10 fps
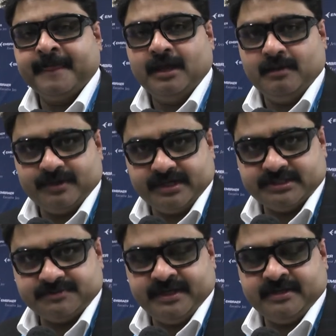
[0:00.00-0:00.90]
Embraer
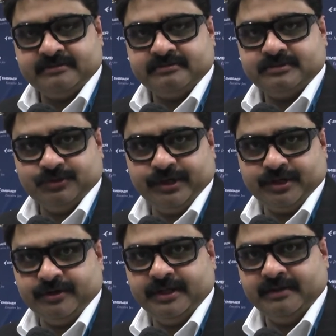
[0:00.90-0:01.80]
has been doing
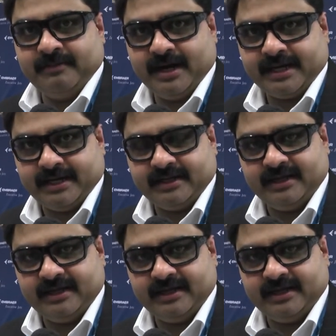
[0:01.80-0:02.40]
good in the market.